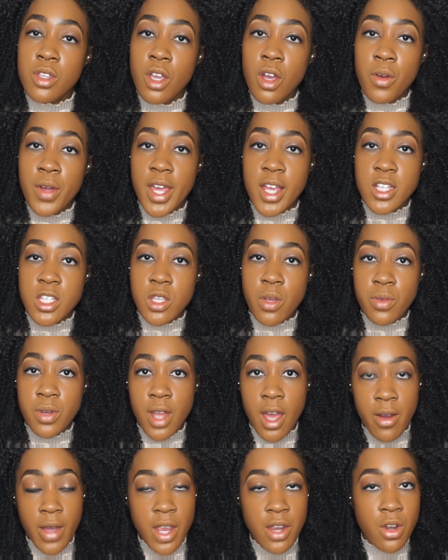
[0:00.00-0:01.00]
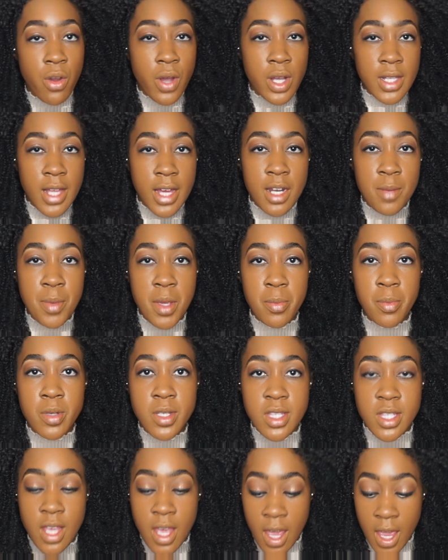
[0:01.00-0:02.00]
Okay, so now I know a lot of people
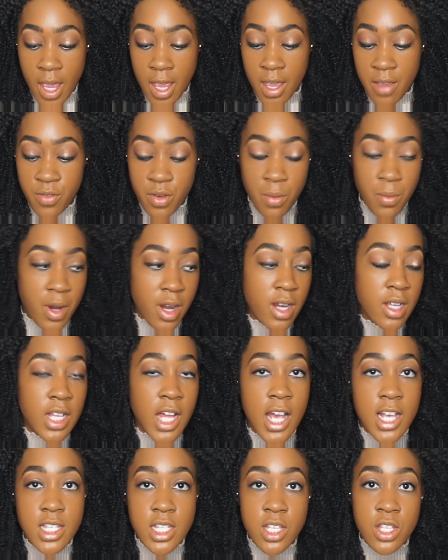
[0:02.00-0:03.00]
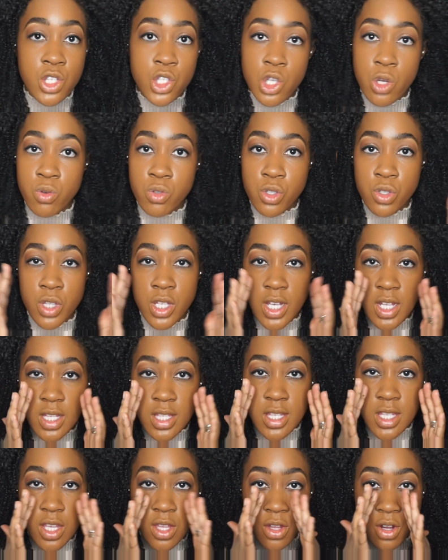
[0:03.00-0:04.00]
say if you're wearing glasses, don't do the
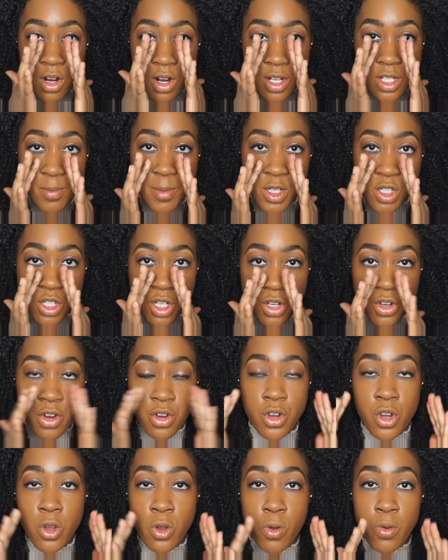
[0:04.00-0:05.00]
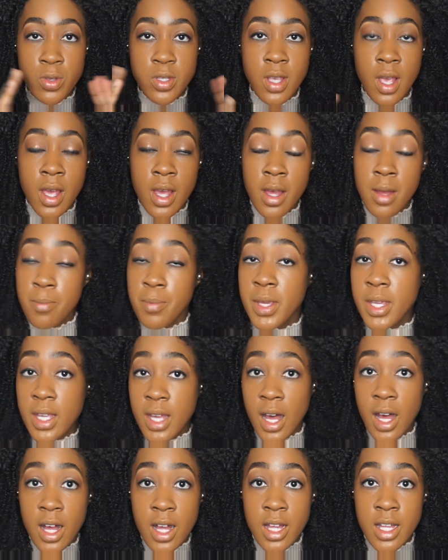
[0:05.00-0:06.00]
concealer, especially on your nose,
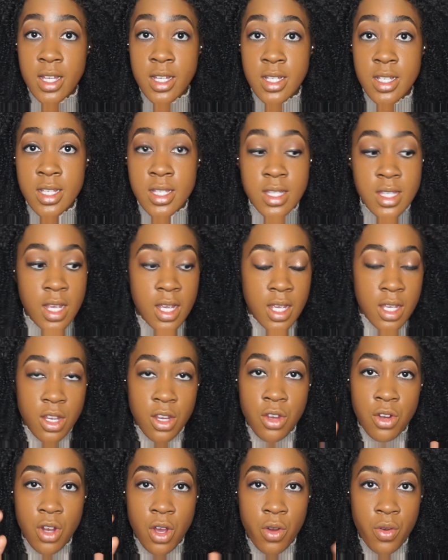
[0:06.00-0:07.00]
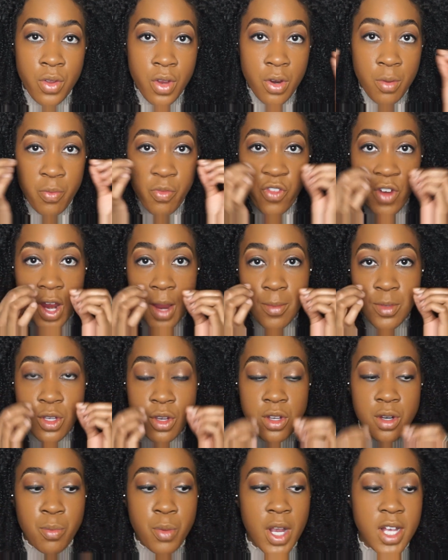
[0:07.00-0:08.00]
because you know your frames are
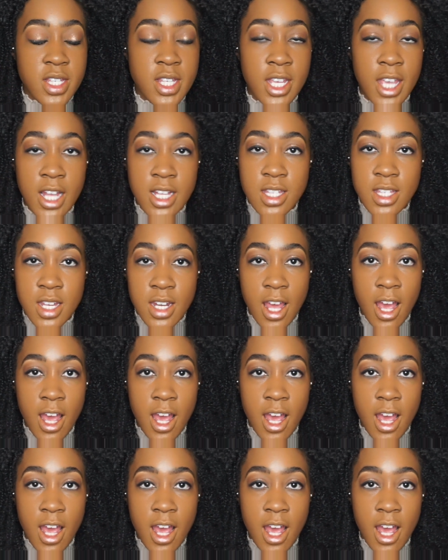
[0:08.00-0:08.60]
gonna press against it.